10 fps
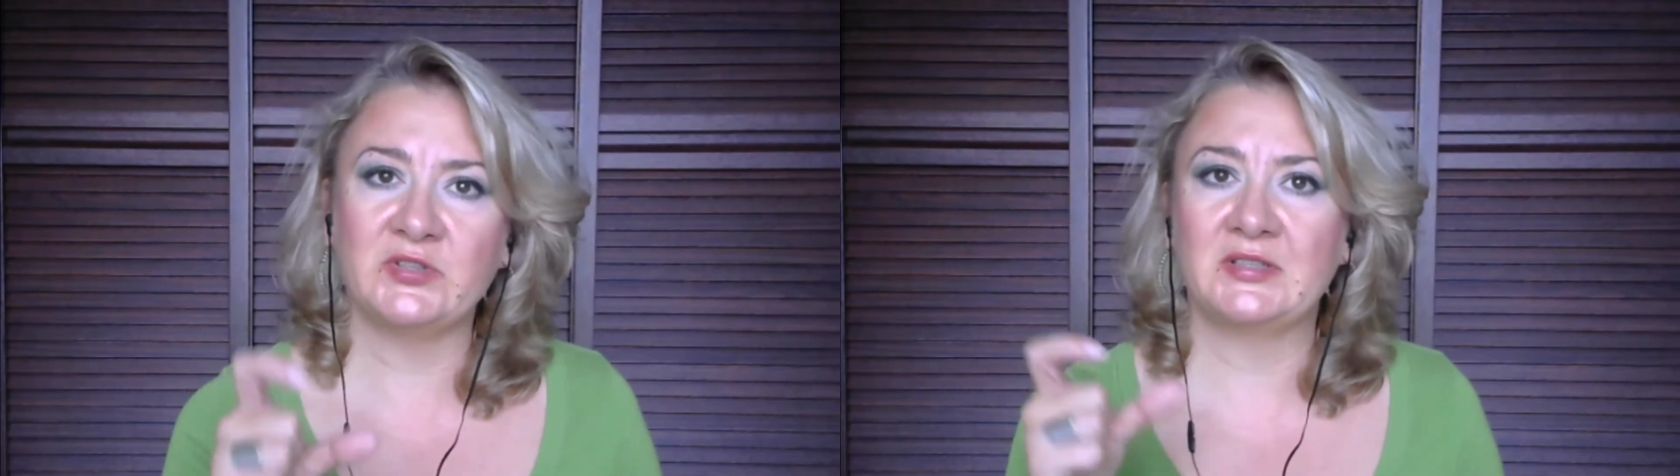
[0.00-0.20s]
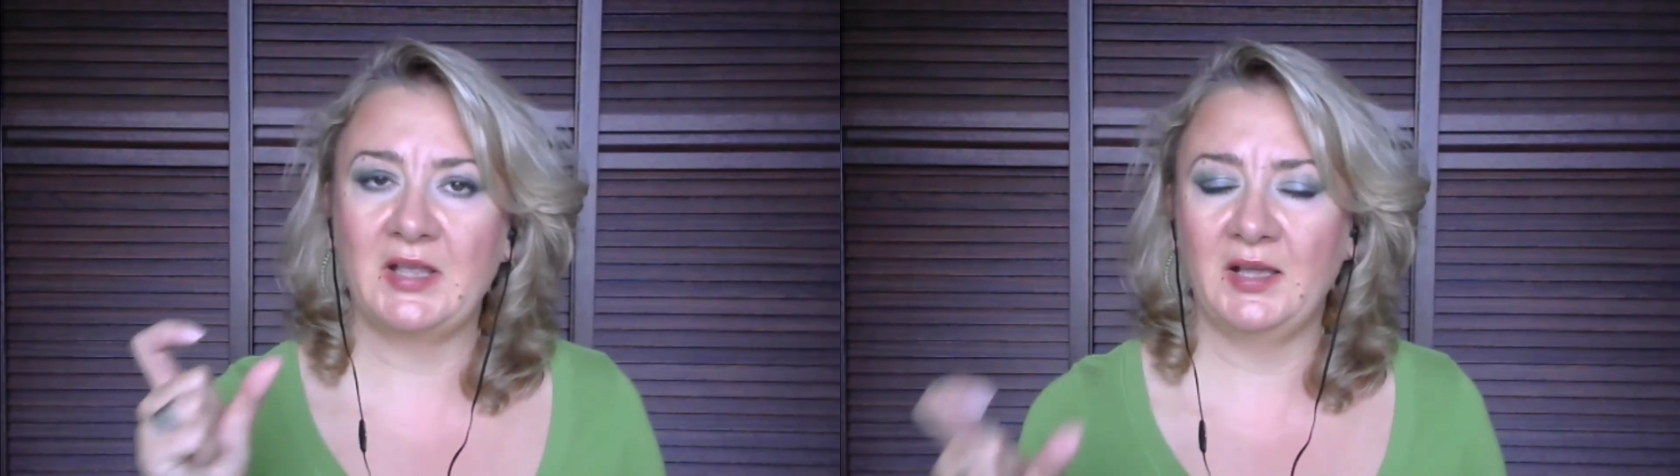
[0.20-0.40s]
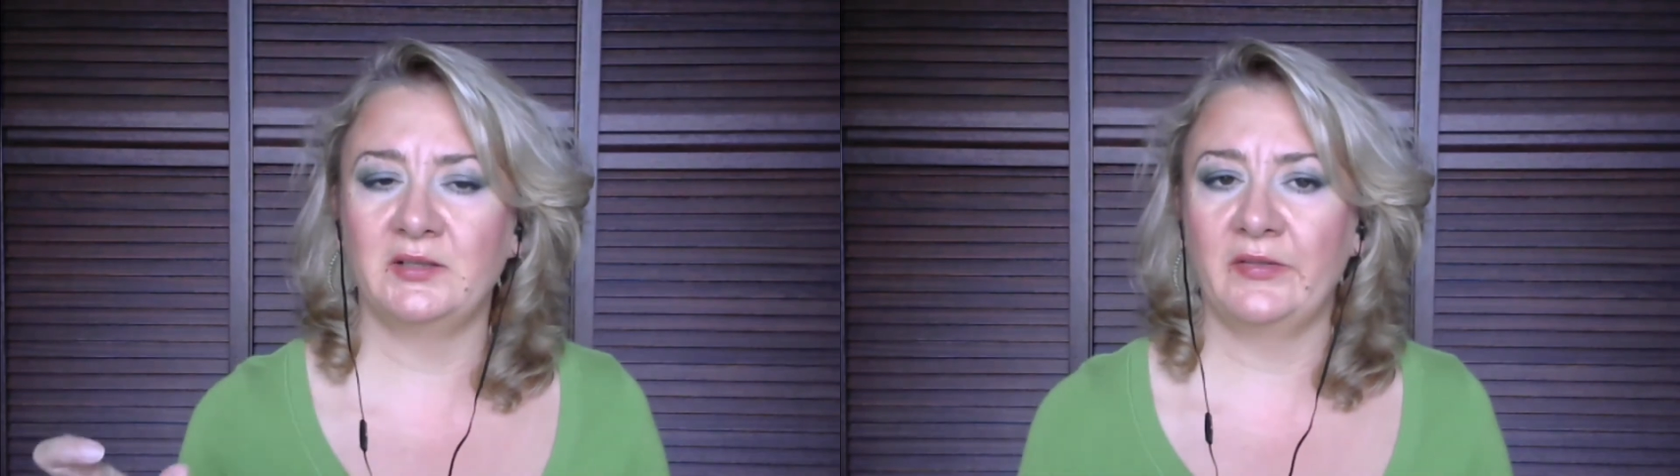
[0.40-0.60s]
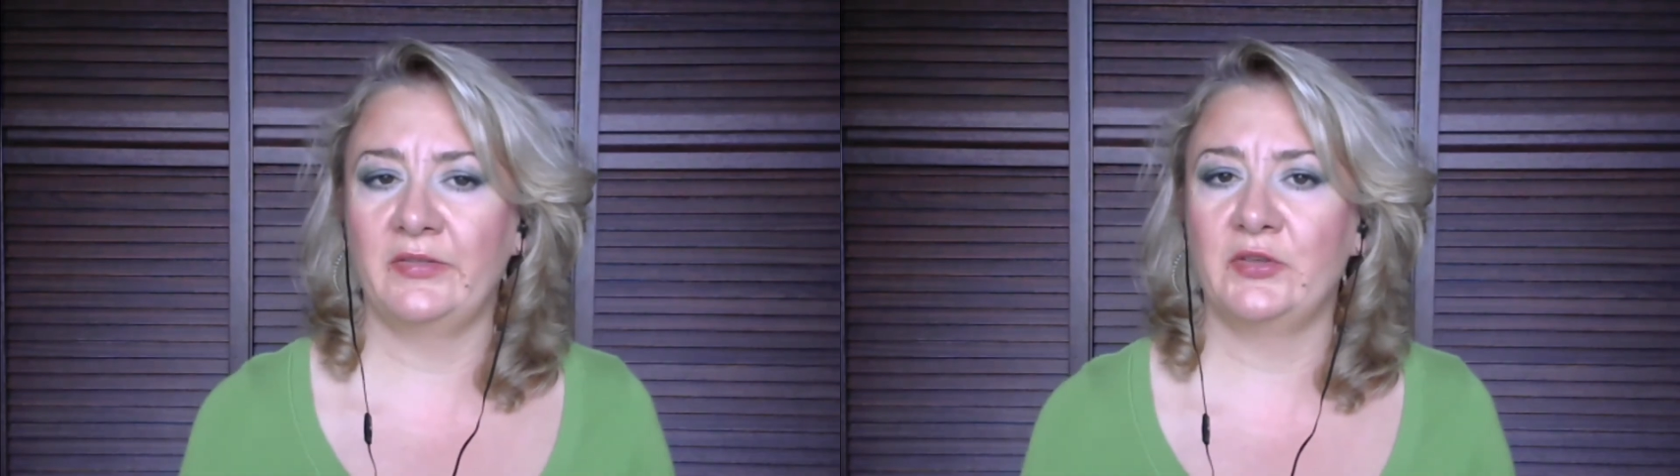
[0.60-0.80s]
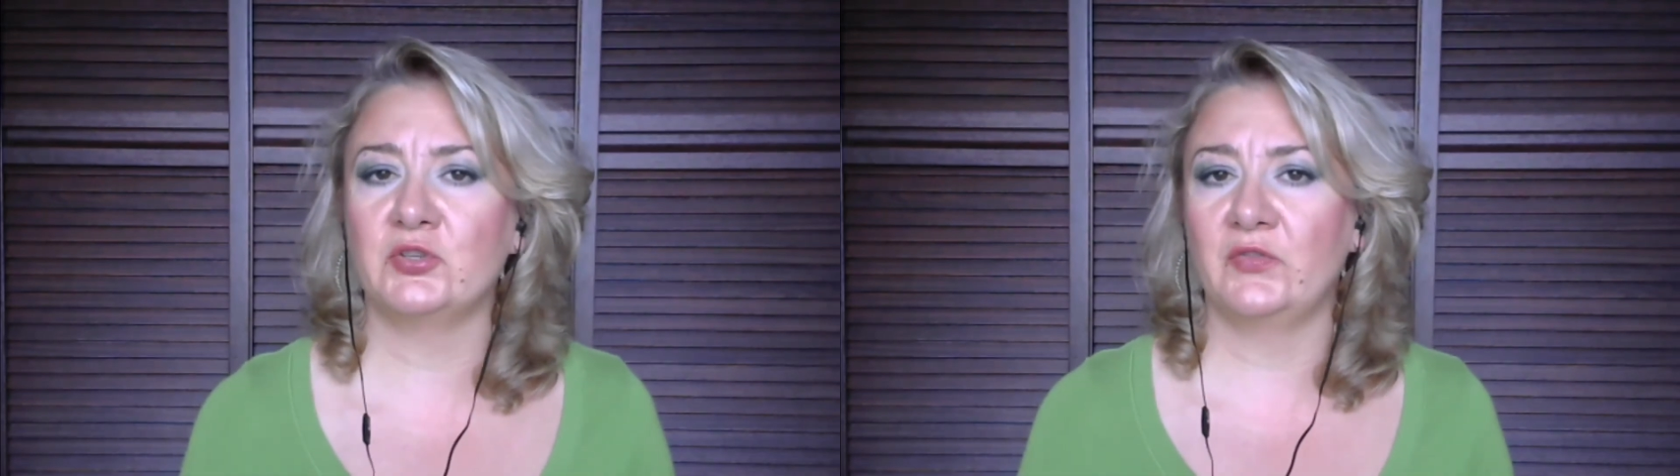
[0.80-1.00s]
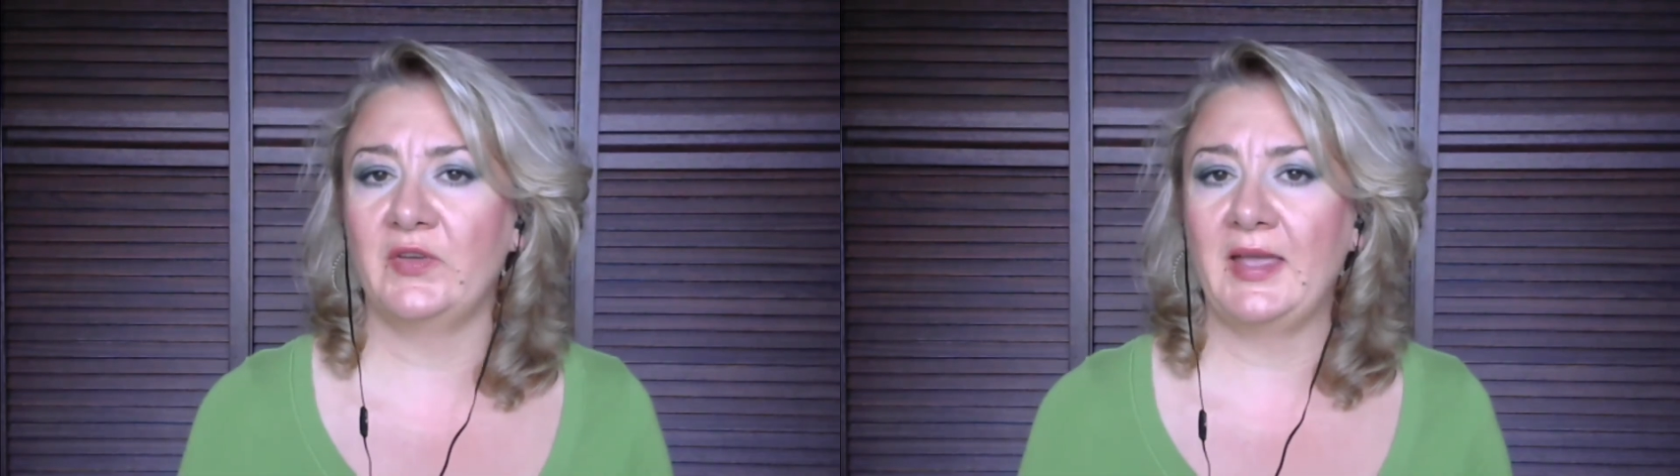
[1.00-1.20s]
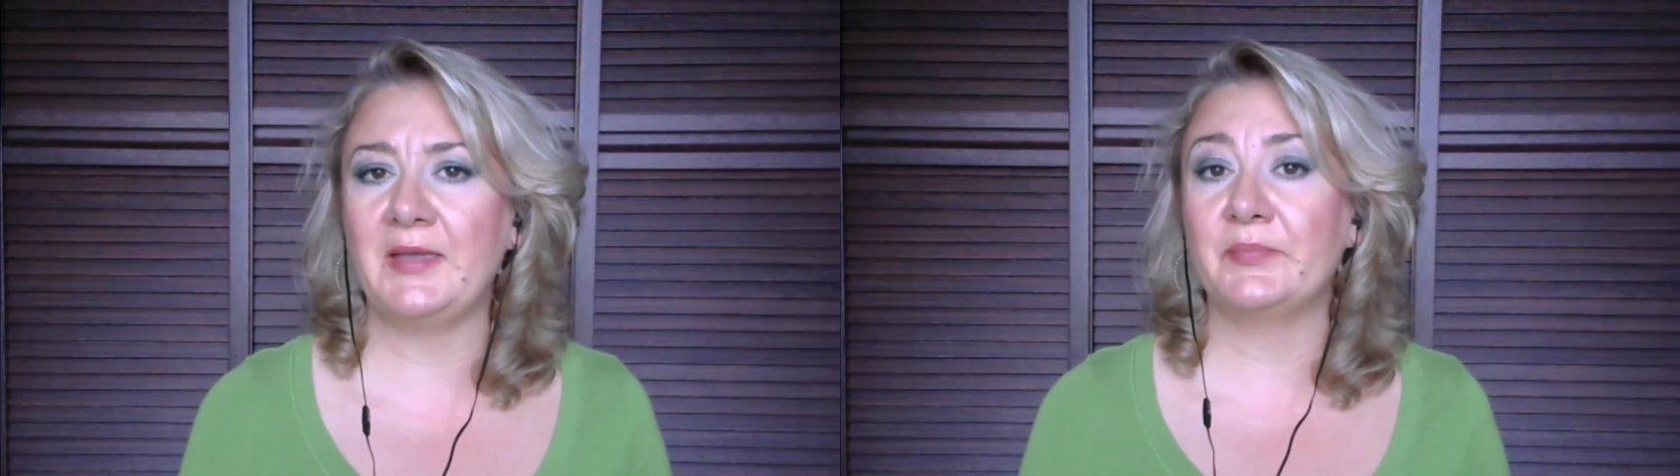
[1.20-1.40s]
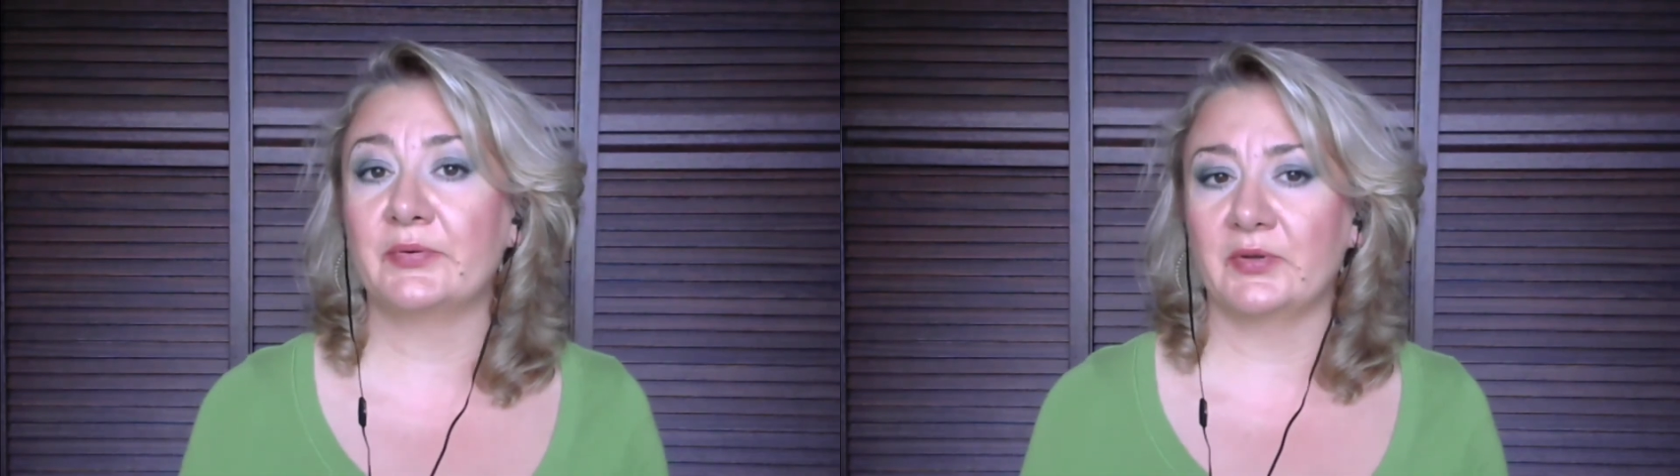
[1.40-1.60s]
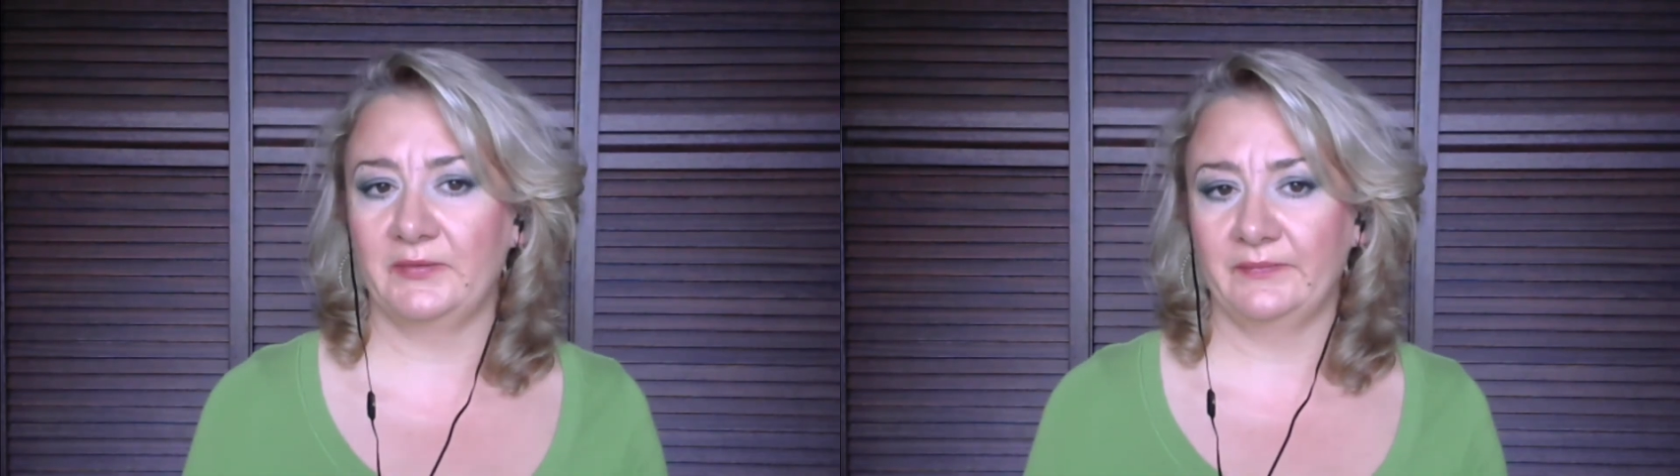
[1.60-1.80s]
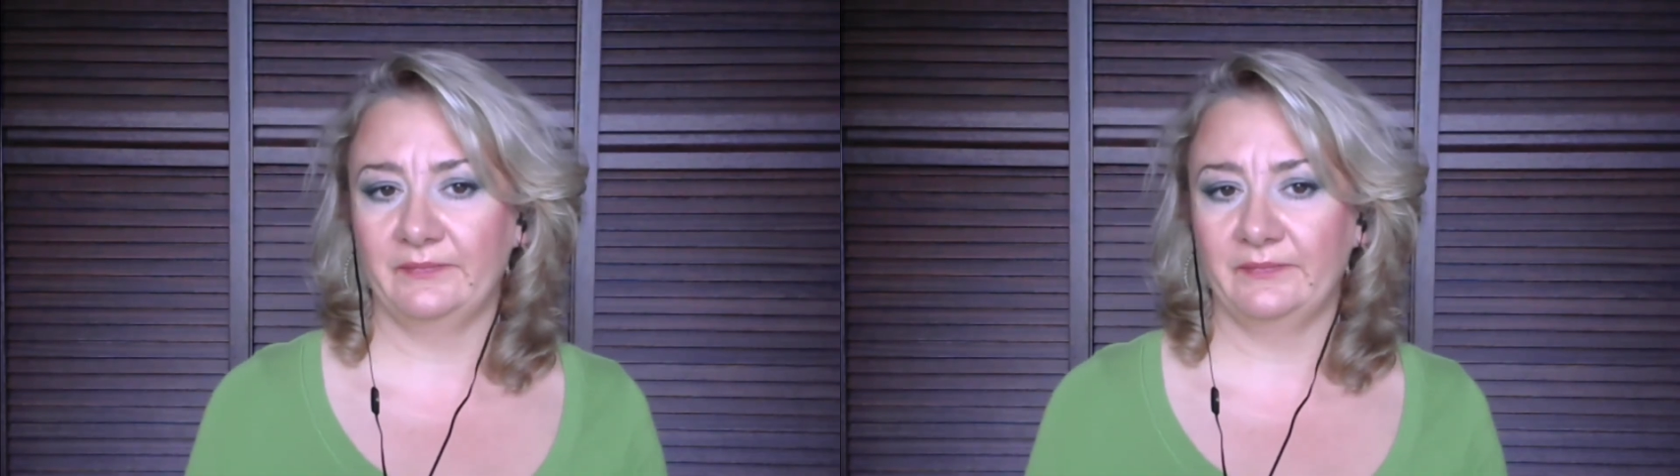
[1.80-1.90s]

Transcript: the second, and the third of April.